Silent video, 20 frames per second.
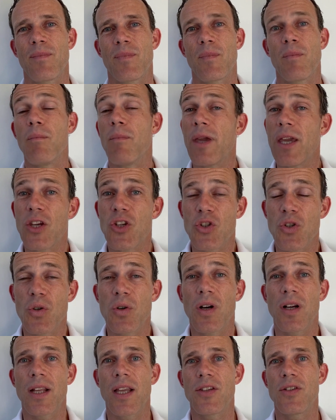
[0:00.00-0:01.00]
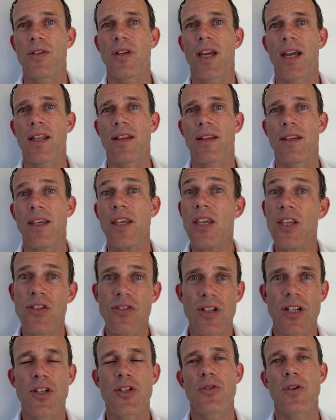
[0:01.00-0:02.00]
make sure that you can
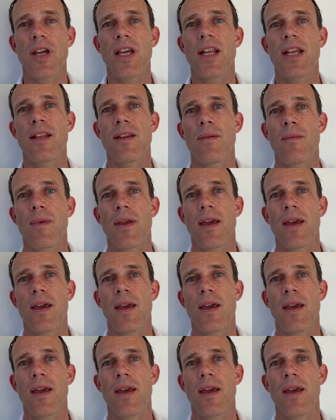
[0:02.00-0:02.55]
easily trade it,